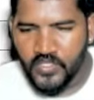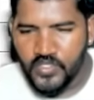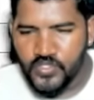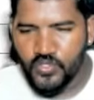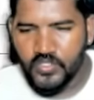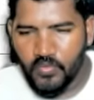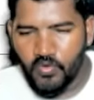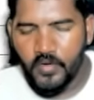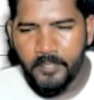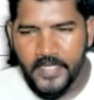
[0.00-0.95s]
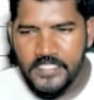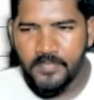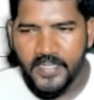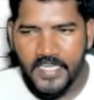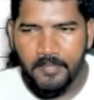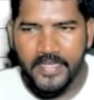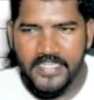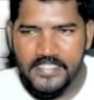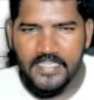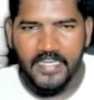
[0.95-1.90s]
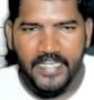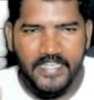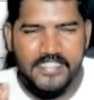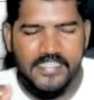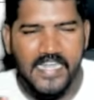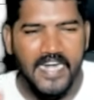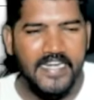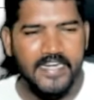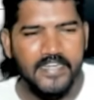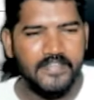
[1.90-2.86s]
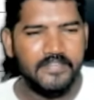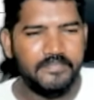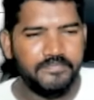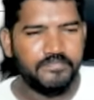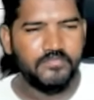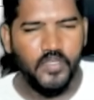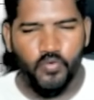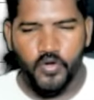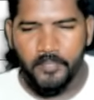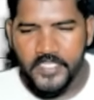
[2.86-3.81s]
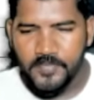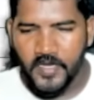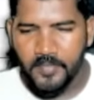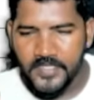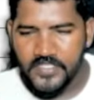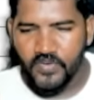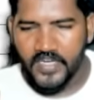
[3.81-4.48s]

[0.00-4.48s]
So the word benchmarking means standard. The word benchmarking means what,